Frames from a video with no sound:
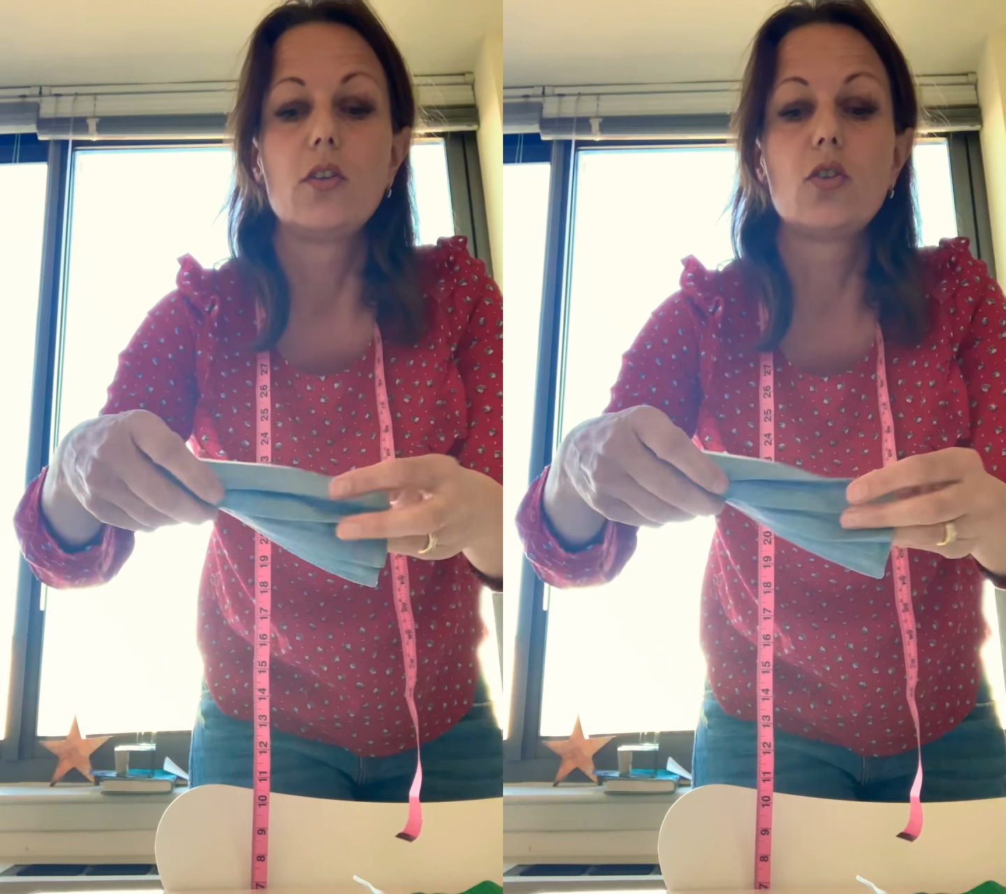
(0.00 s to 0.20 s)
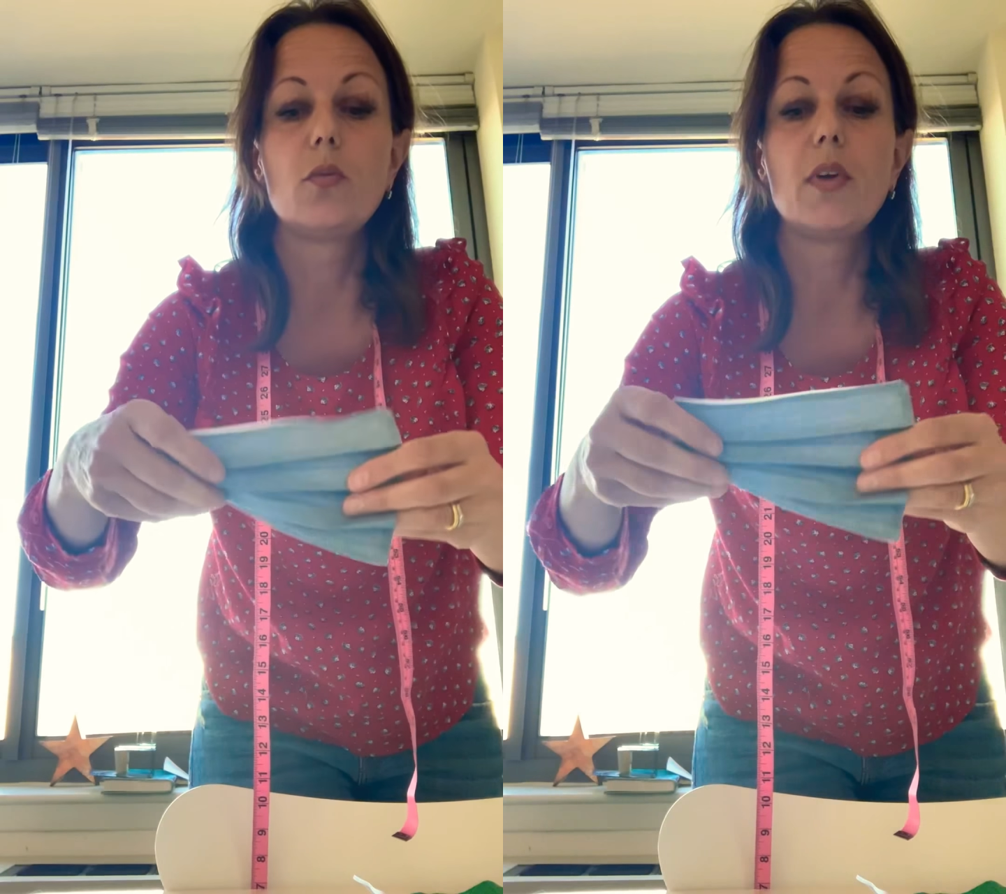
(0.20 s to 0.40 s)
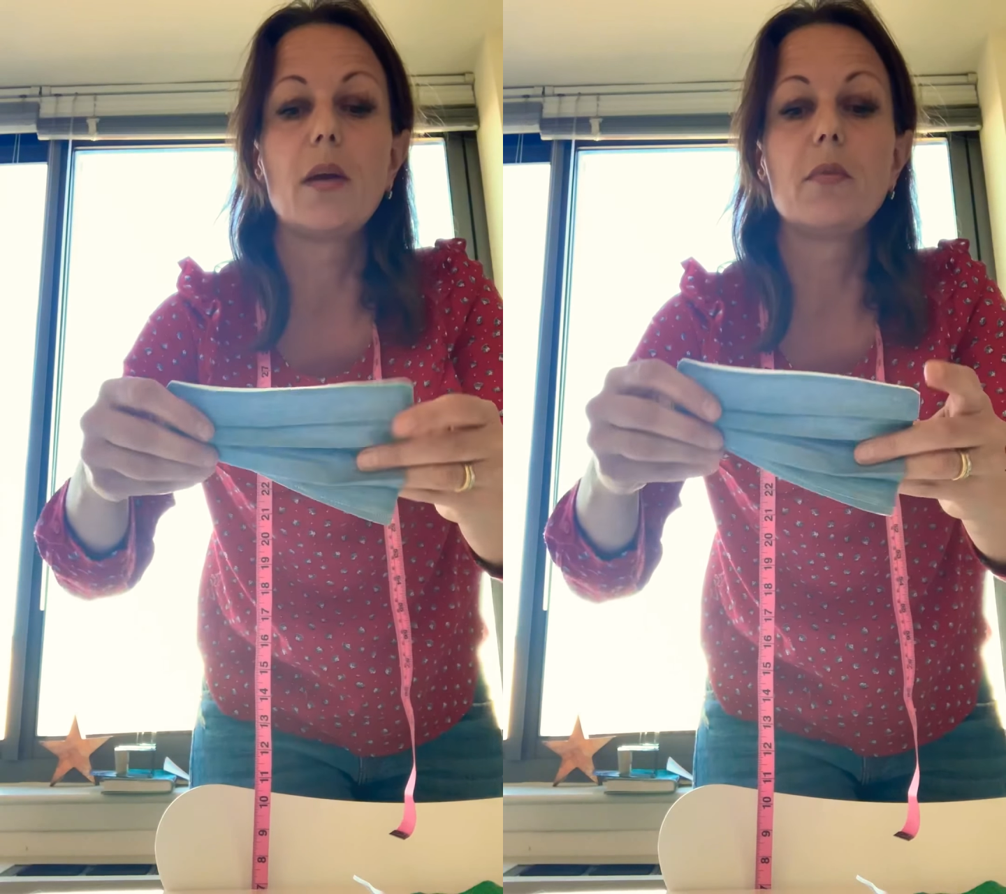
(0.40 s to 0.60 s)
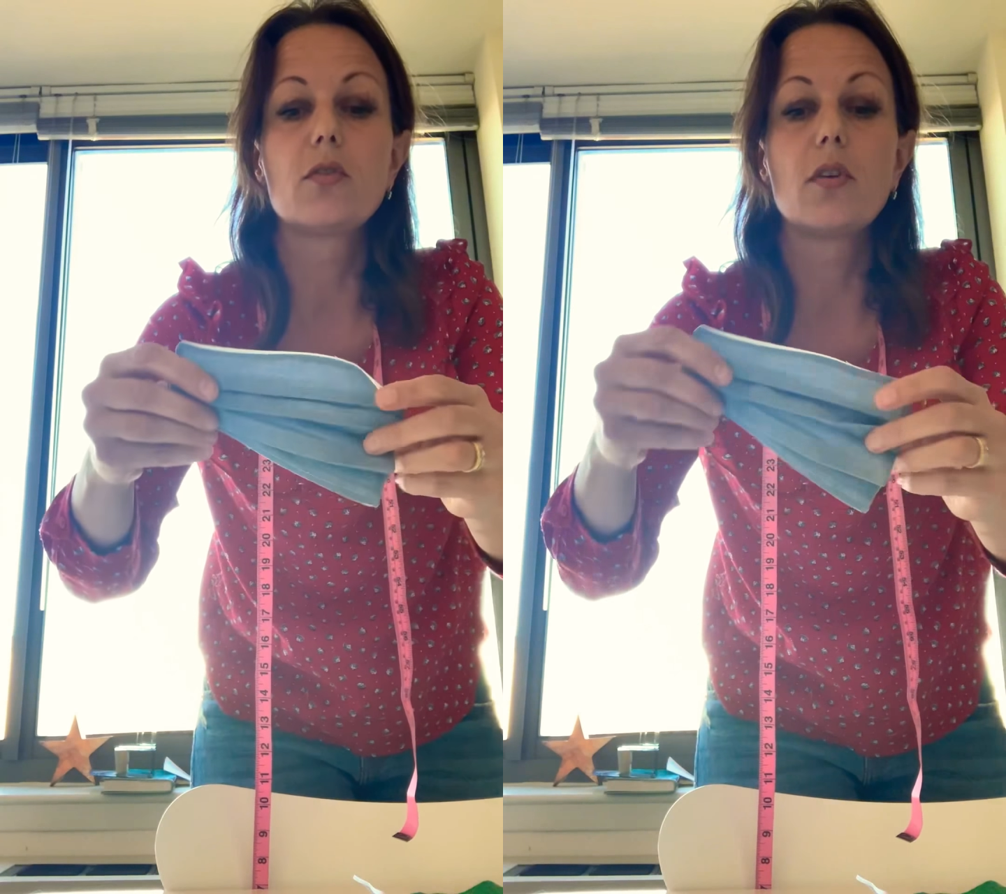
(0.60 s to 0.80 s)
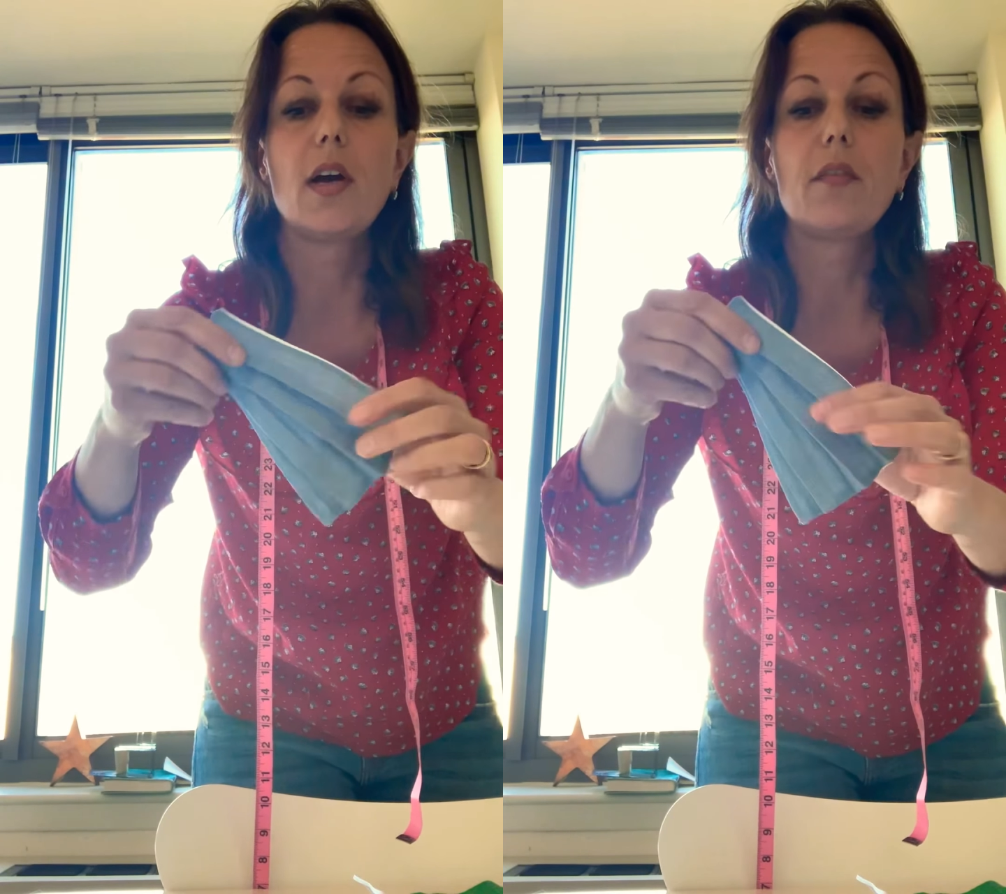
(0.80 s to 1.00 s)
to be able
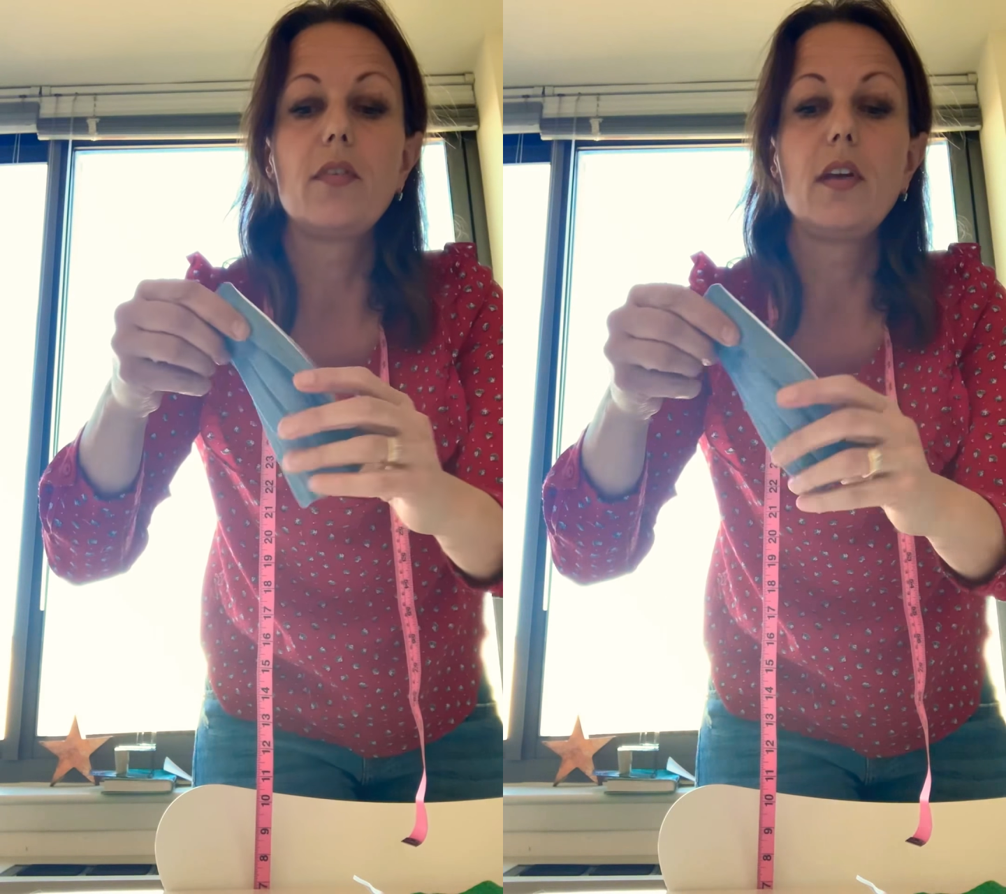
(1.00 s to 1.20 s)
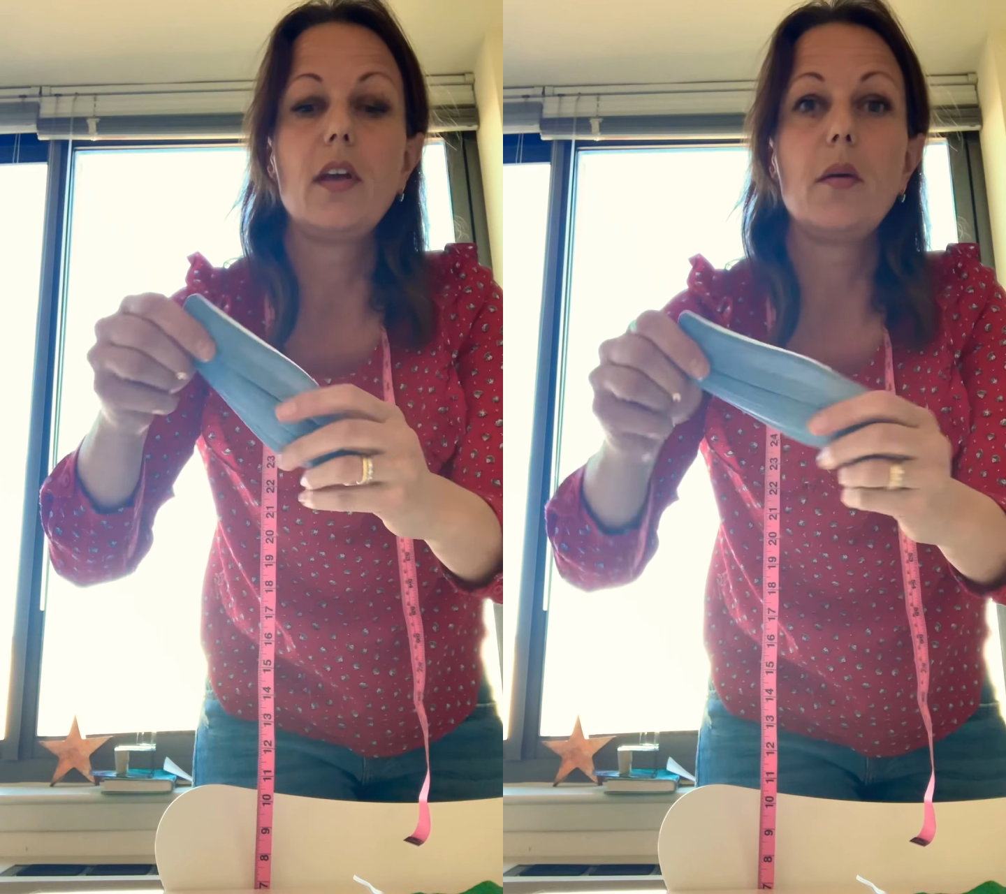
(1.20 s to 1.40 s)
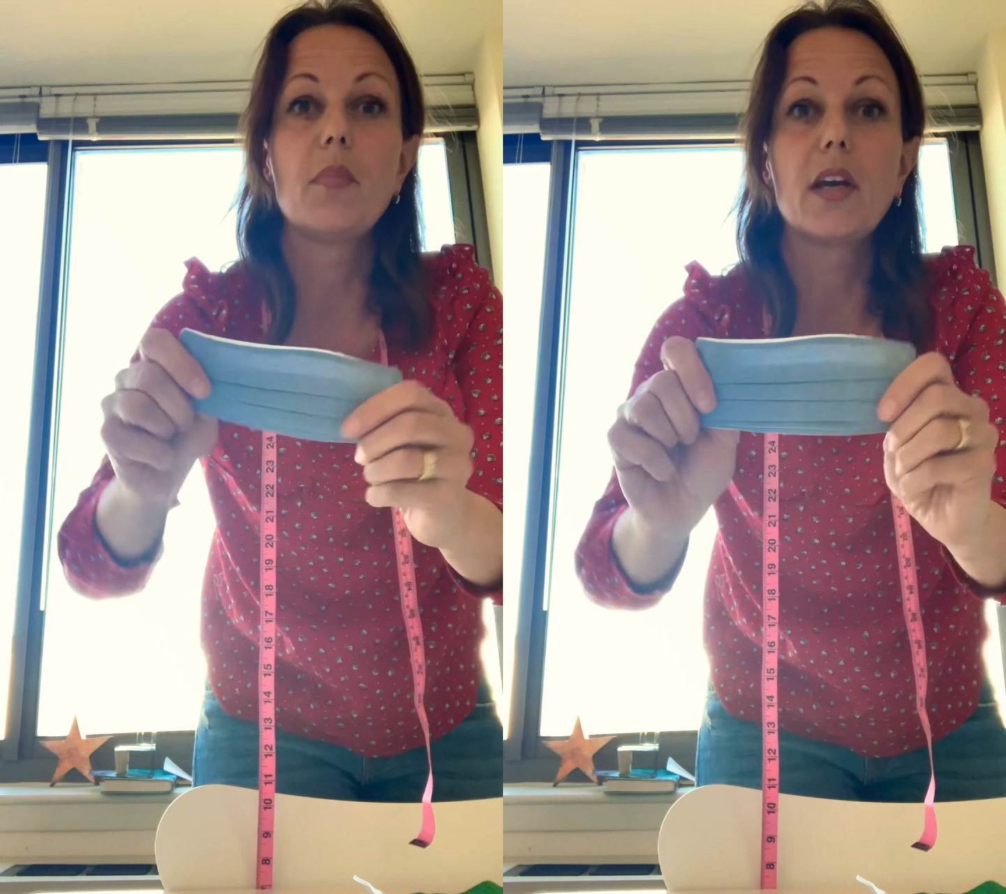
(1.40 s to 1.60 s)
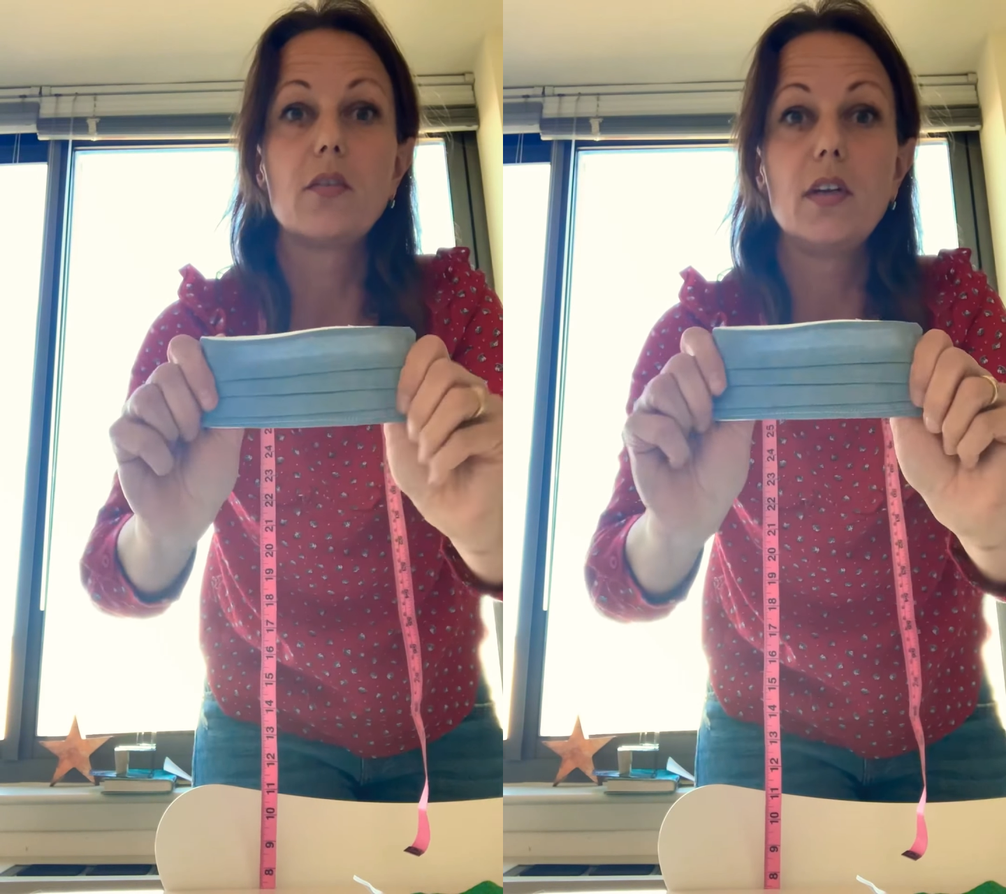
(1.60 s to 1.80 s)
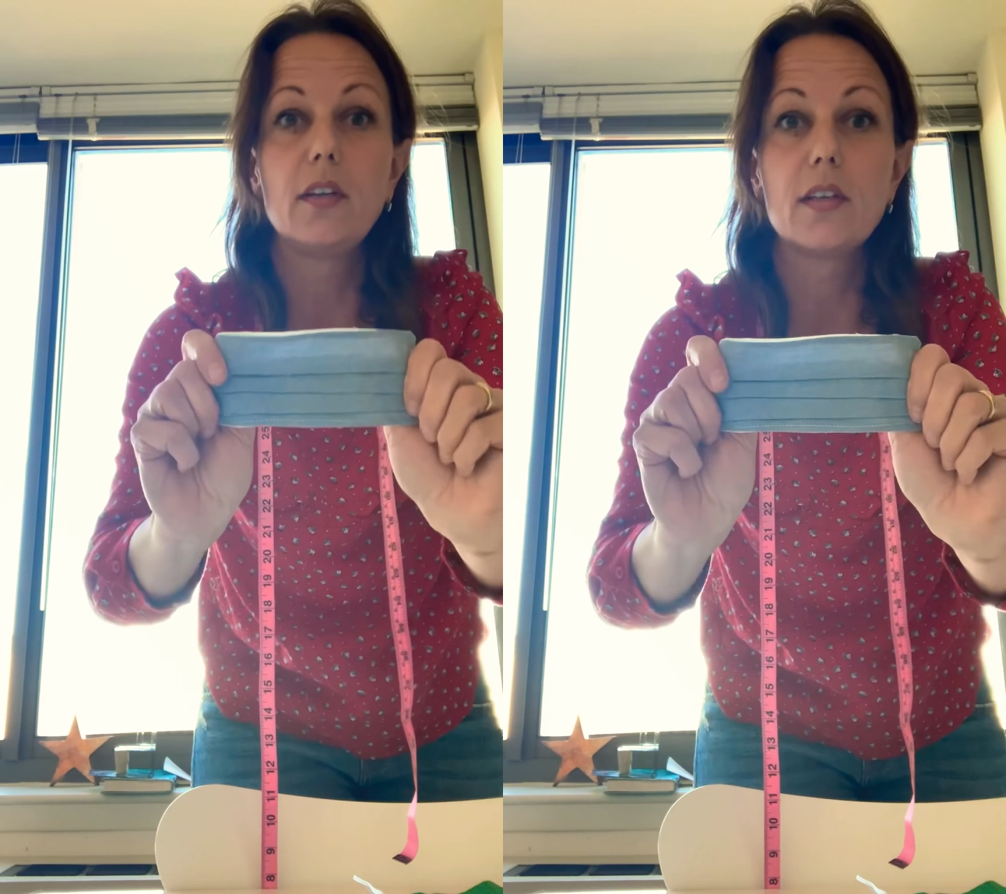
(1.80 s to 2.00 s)
to have the impact you need.